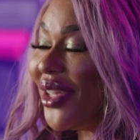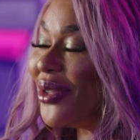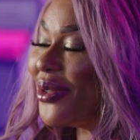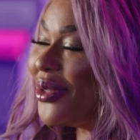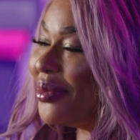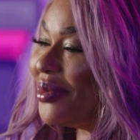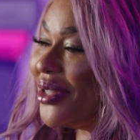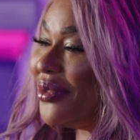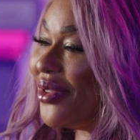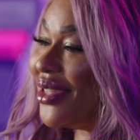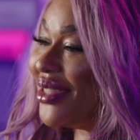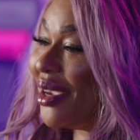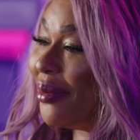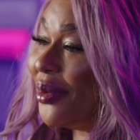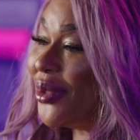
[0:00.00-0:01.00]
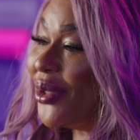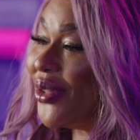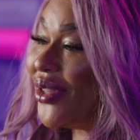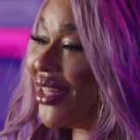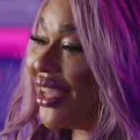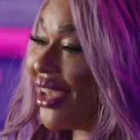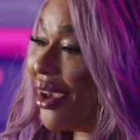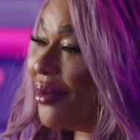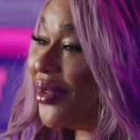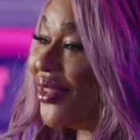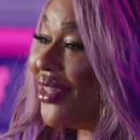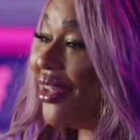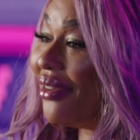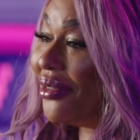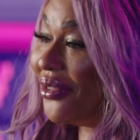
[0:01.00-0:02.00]
Thank you so much for this opportunity. I will
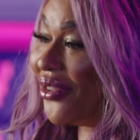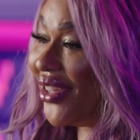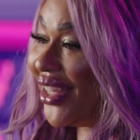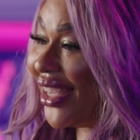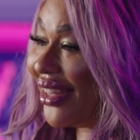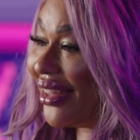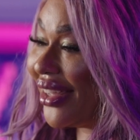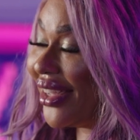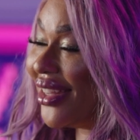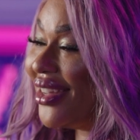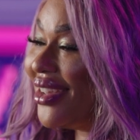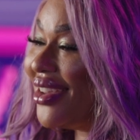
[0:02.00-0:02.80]
never forget it.